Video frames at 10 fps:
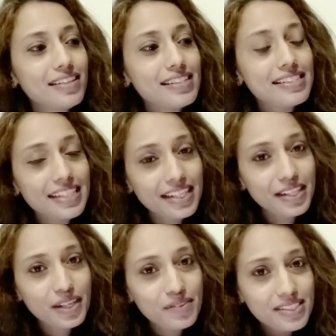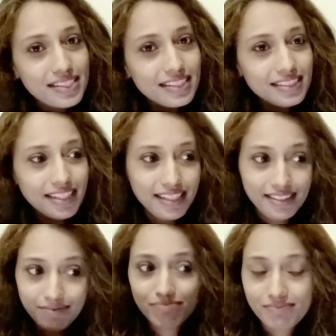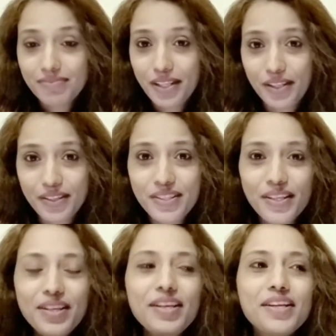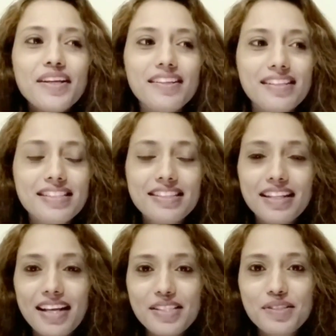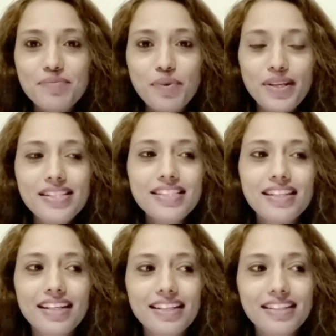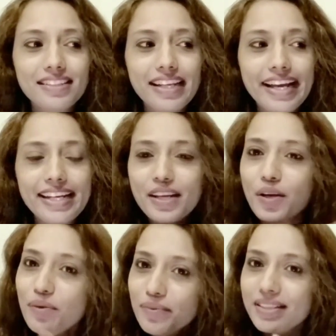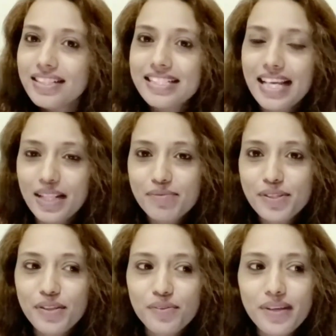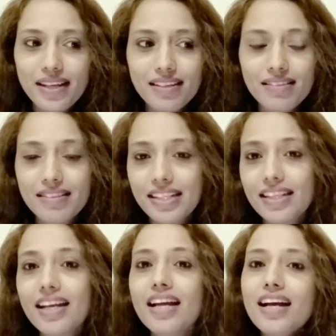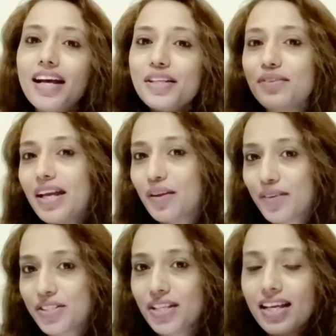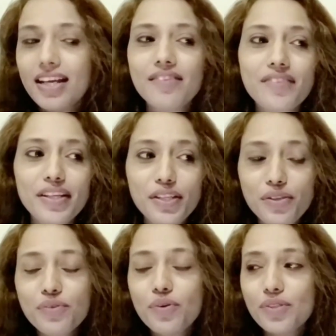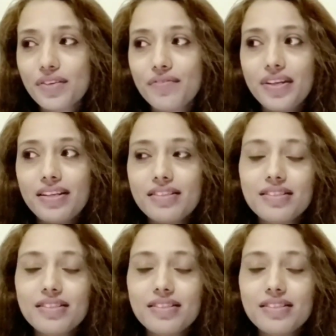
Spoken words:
sticking around till here, to the last point. And I hope this helps you in learning a new language when you go somewhere